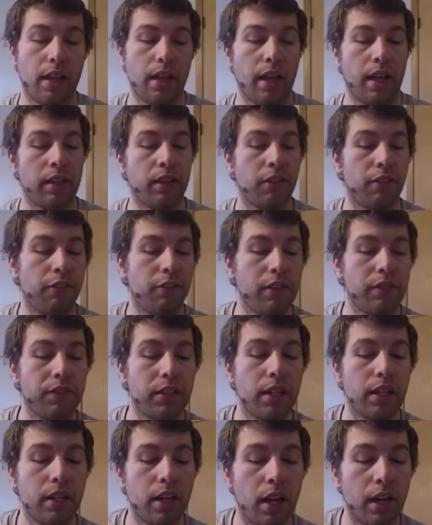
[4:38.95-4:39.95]
and the
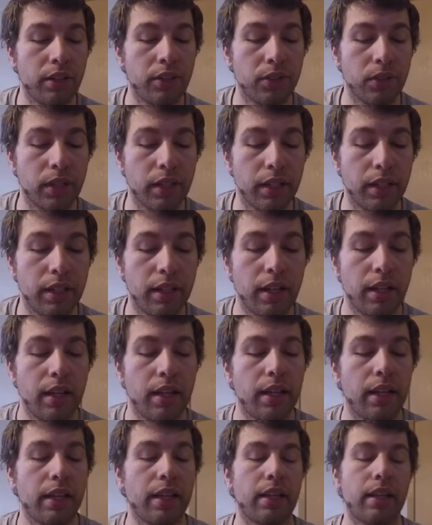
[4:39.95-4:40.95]
1500
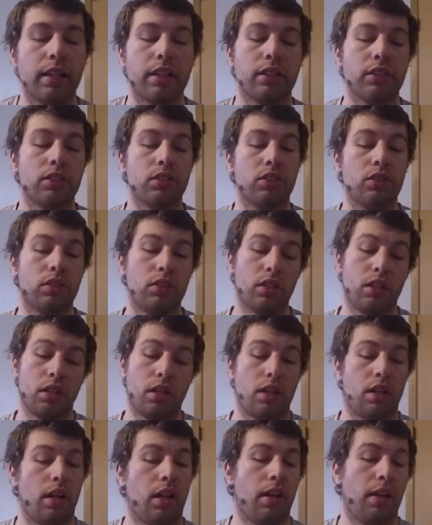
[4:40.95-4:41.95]
is
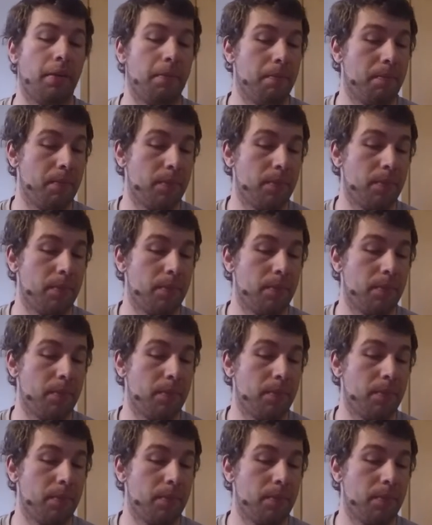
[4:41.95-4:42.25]
a